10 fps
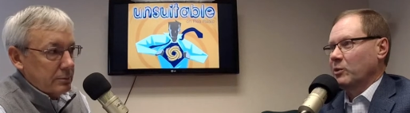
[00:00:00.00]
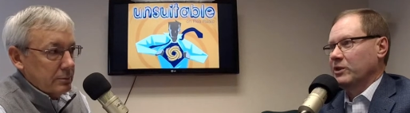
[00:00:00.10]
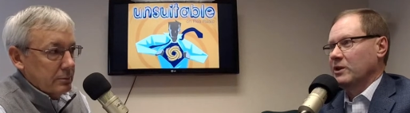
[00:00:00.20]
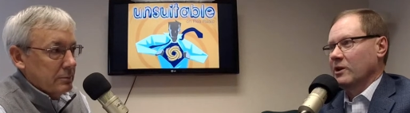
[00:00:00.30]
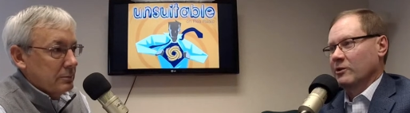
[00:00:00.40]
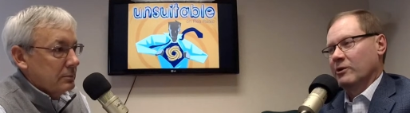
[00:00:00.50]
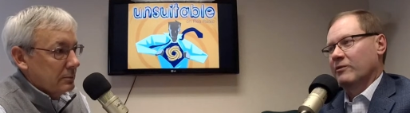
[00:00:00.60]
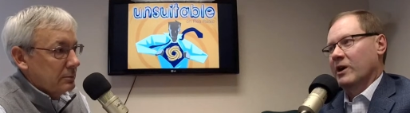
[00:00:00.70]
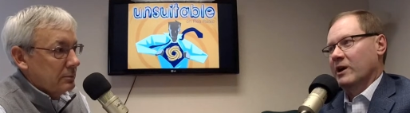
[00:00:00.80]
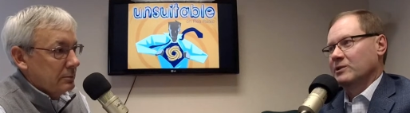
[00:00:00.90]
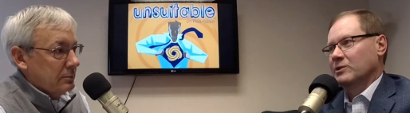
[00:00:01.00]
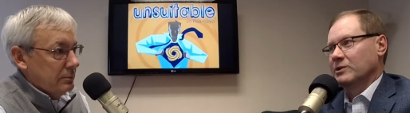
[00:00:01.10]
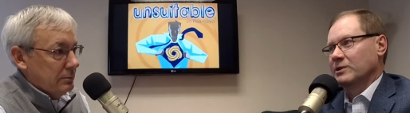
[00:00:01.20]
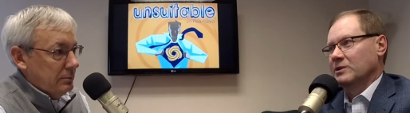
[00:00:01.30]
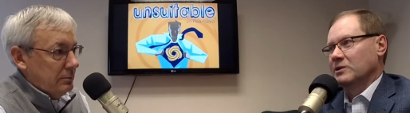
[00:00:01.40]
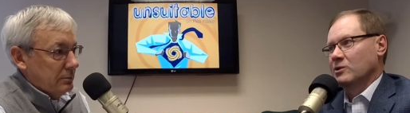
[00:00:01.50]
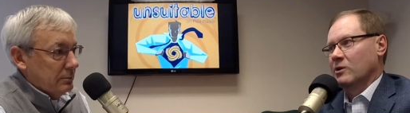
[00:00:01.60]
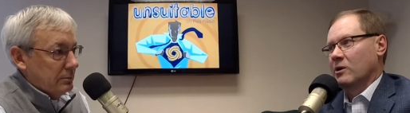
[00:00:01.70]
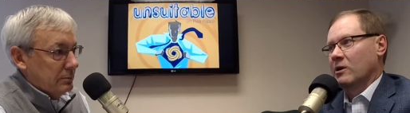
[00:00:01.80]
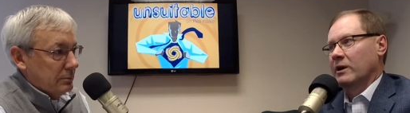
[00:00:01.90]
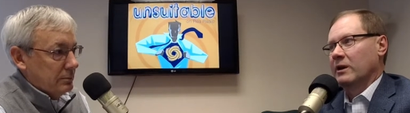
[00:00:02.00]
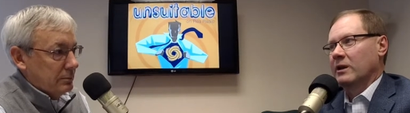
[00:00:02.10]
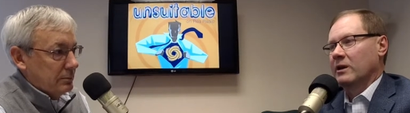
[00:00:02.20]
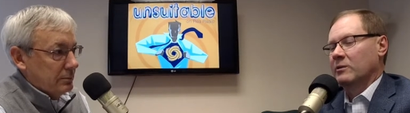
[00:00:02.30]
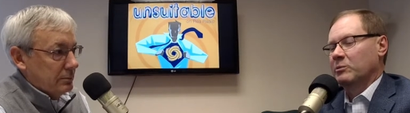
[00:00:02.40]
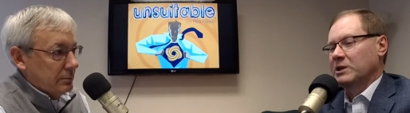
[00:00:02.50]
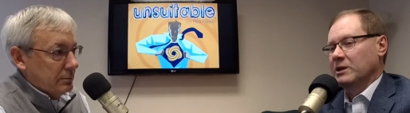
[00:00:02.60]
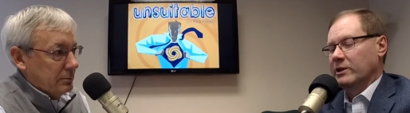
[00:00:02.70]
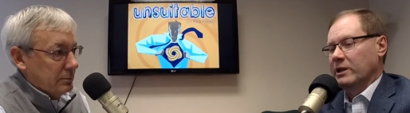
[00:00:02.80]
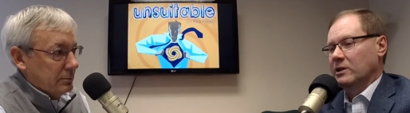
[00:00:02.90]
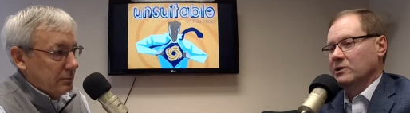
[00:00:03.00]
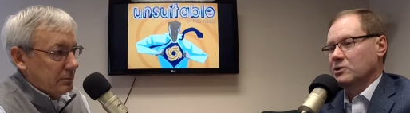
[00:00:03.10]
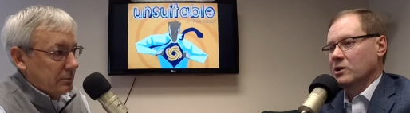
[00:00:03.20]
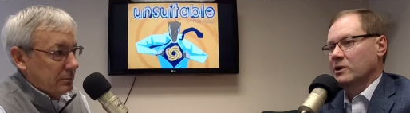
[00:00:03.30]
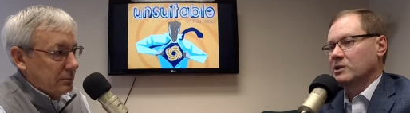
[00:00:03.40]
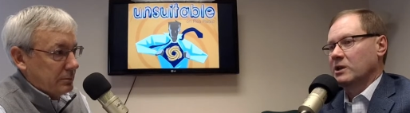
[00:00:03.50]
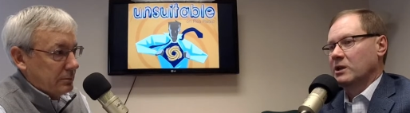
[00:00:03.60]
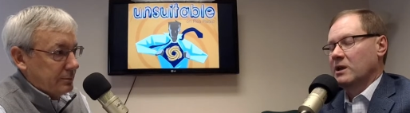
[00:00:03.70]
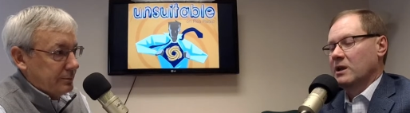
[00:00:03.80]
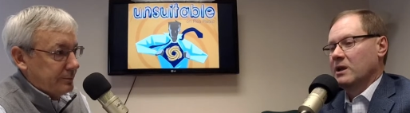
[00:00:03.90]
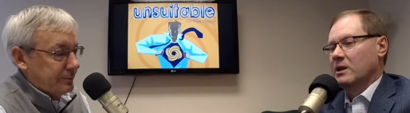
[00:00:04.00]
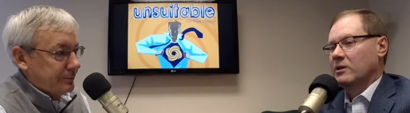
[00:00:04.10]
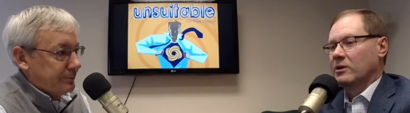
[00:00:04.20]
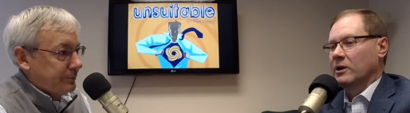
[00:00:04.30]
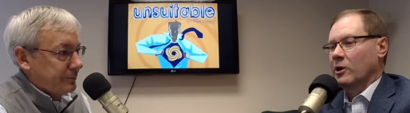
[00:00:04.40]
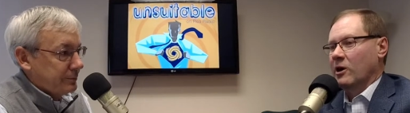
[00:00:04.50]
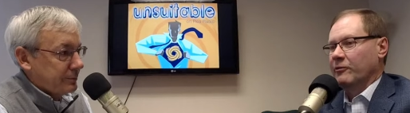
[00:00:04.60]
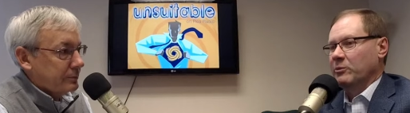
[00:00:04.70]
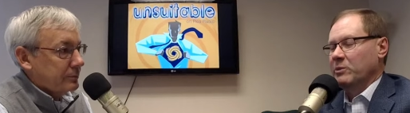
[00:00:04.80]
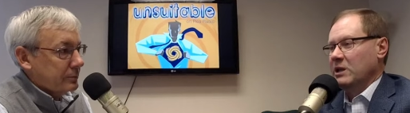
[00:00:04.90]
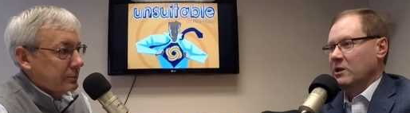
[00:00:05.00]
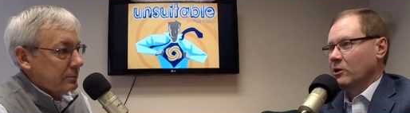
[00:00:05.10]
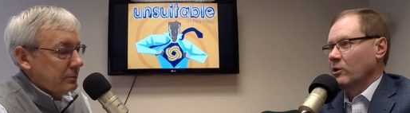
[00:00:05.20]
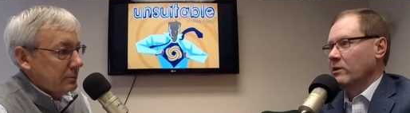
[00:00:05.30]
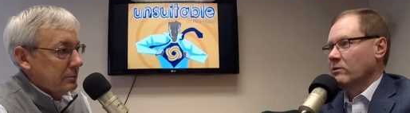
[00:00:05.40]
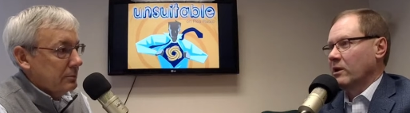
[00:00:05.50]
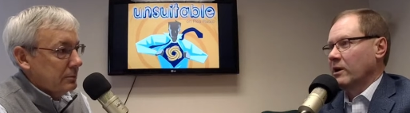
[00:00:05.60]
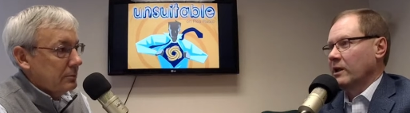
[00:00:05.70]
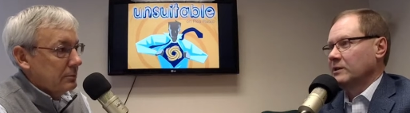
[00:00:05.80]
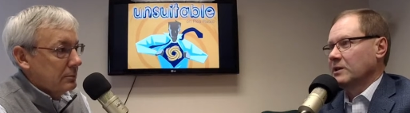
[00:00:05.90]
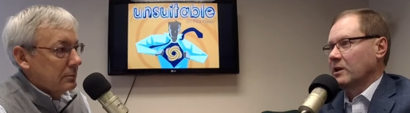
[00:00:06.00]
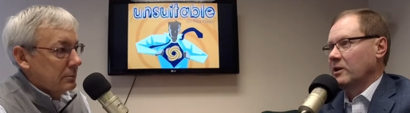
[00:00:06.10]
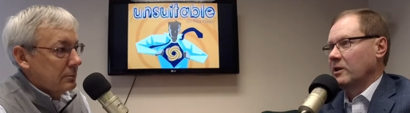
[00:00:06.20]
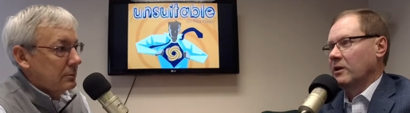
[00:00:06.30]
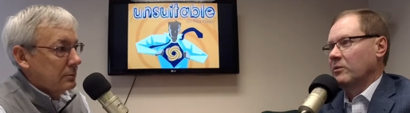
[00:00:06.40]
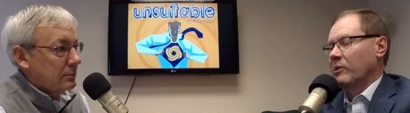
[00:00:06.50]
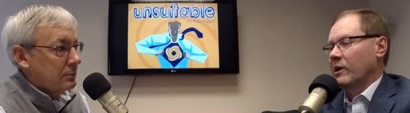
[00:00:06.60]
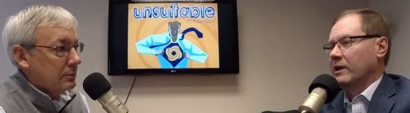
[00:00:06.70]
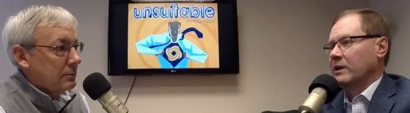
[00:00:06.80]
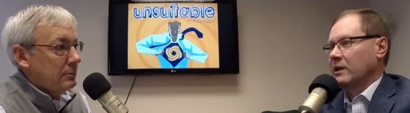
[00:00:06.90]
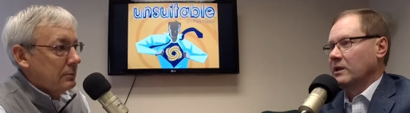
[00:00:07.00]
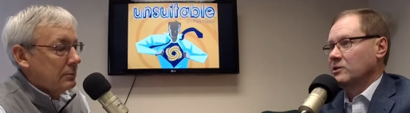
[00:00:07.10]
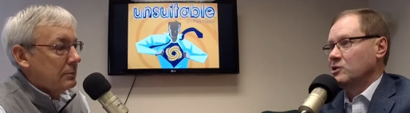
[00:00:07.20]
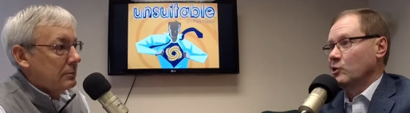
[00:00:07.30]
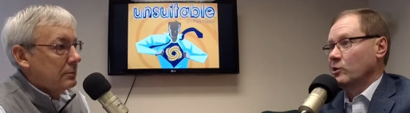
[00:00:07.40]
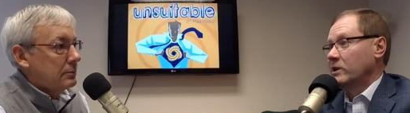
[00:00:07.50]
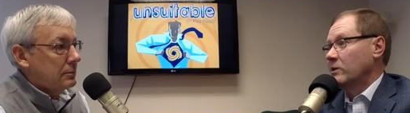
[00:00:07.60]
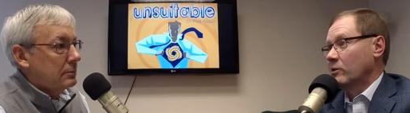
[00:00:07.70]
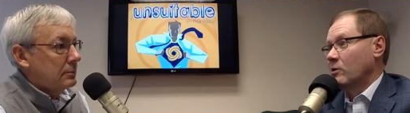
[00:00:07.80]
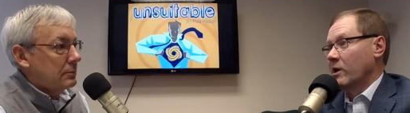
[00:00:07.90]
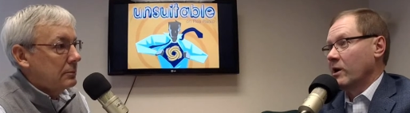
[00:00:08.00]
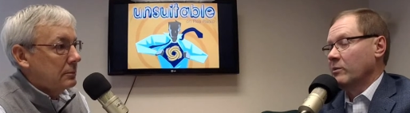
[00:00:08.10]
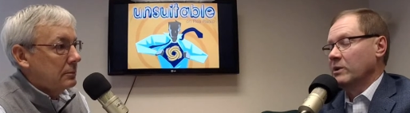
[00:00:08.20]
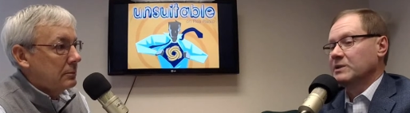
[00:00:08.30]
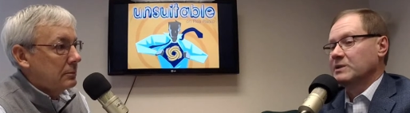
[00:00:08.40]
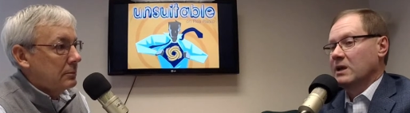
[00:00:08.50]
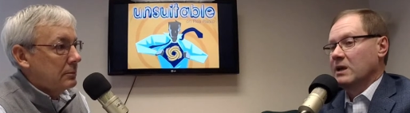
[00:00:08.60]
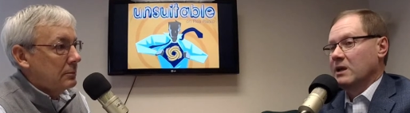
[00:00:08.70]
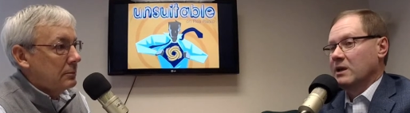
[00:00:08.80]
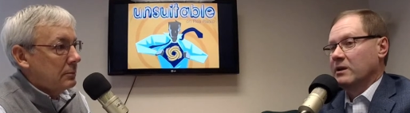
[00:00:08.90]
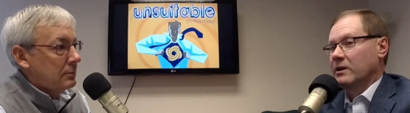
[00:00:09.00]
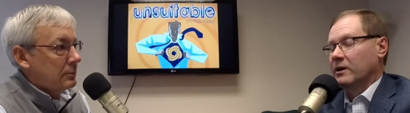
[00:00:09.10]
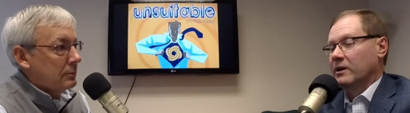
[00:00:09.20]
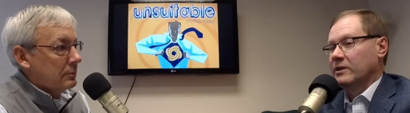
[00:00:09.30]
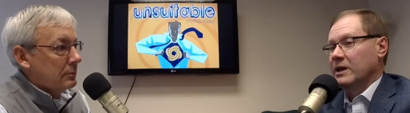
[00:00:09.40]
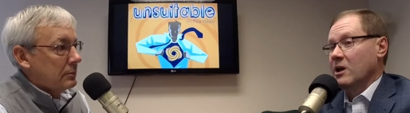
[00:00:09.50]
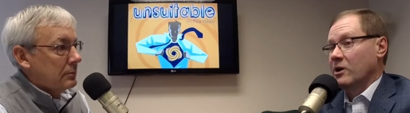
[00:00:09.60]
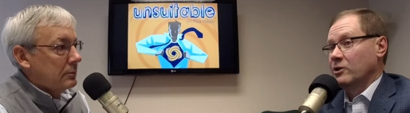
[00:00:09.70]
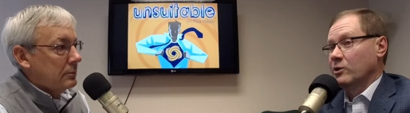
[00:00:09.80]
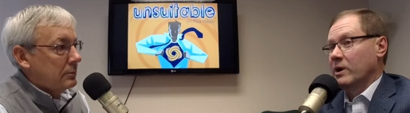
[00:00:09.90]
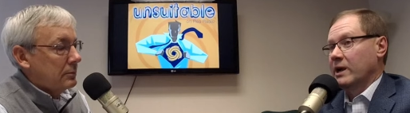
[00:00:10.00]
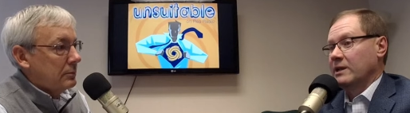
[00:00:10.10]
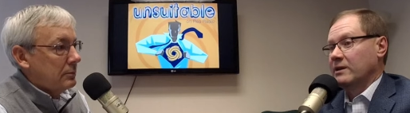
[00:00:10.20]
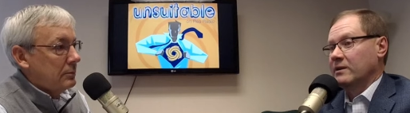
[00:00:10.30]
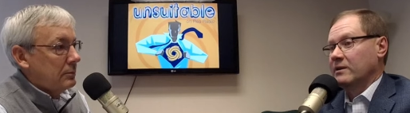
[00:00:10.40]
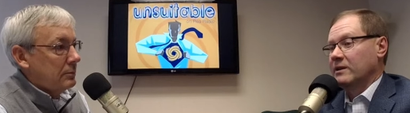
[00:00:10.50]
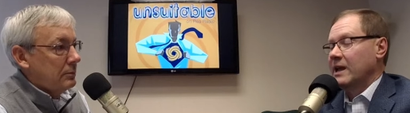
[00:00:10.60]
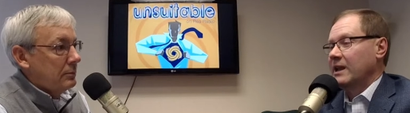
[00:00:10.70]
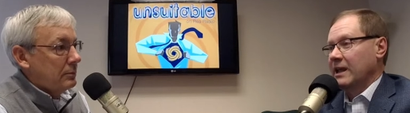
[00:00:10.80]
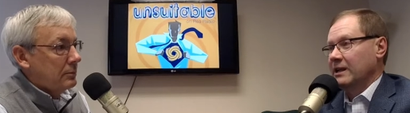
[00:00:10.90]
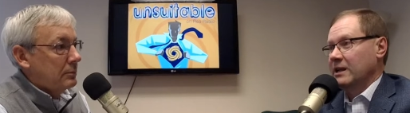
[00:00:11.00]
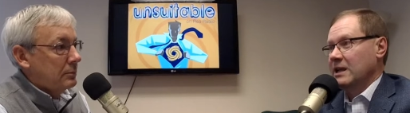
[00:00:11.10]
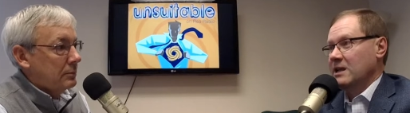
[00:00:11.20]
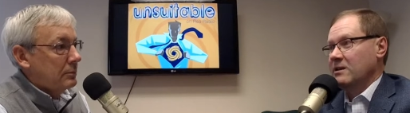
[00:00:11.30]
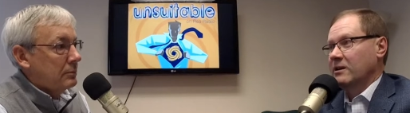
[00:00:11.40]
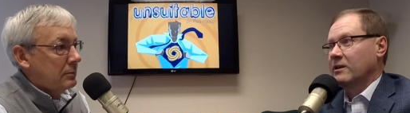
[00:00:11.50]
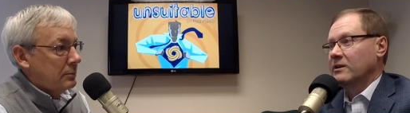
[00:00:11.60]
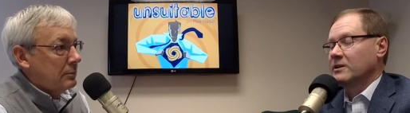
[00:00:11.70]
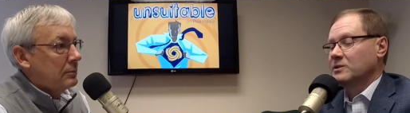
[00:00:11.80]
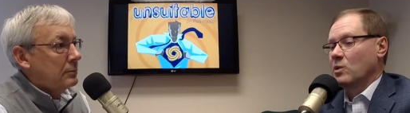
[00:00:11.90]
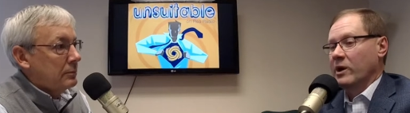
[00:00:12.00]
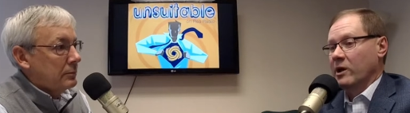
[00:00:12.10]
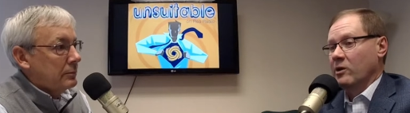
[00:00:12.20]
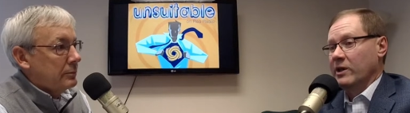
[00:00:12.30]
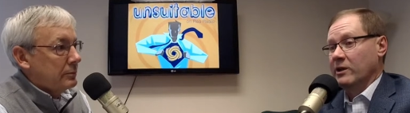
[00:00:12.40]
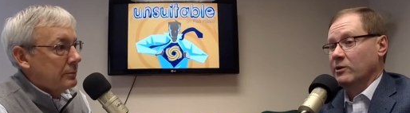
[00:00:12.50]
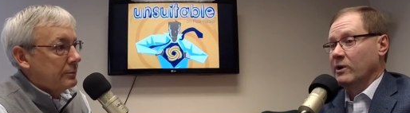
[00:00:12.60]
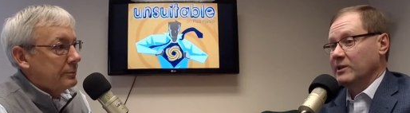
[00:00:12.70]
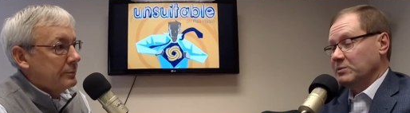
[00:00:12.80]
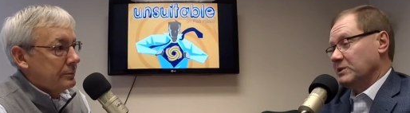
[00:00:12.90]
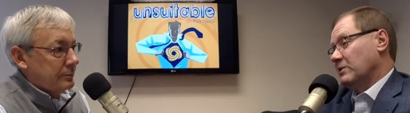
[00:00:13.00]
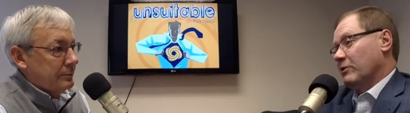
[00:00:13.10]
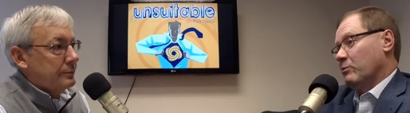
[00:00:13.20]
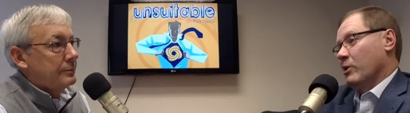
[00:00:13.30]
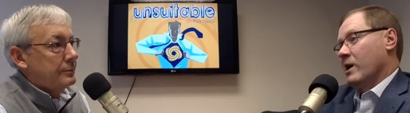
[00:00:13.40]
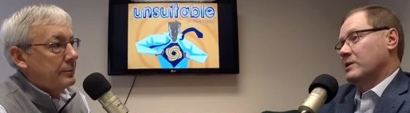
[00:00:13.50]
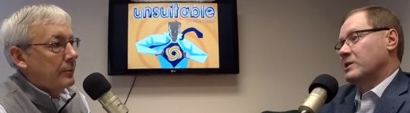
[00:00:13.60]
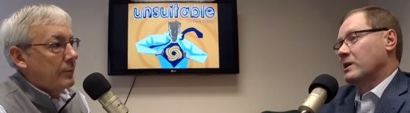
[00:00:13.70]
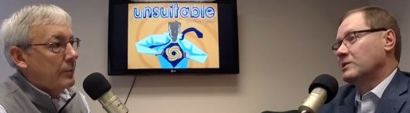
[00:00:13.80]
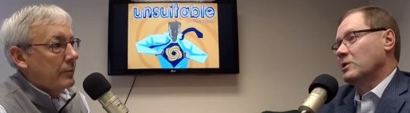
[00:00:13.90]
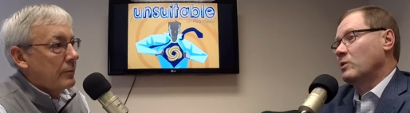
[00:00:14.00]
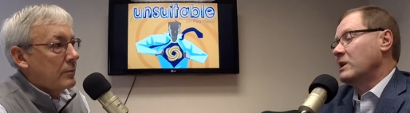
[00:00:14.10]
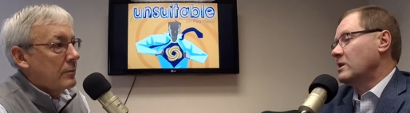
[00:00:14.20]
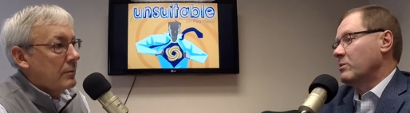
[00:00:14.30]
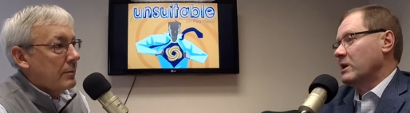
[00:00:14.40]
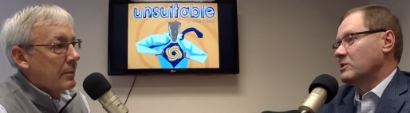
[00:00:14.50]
Speaker 1: with the other advisors is strong. Uh, particularly in construction, there can often be a great reliance on, on bonding and surety requirements. Uh, they underwrite that entity uh, as well. They underwrite specific projects. So we need to make